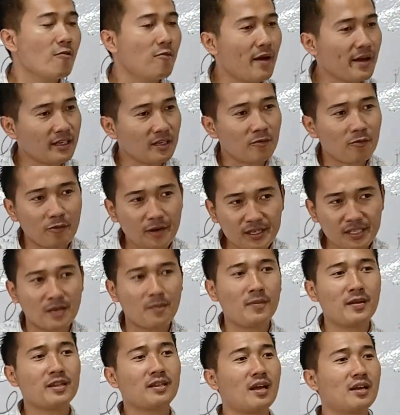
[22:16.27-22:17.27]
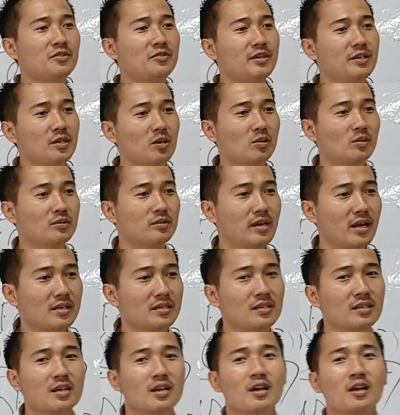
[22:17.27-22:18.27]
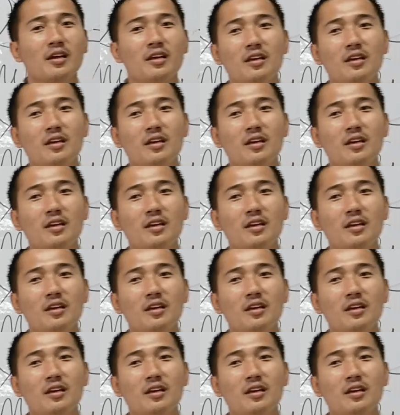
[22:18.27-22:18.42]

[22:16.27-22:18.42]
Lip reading: Fighting for a separate country, no, rest.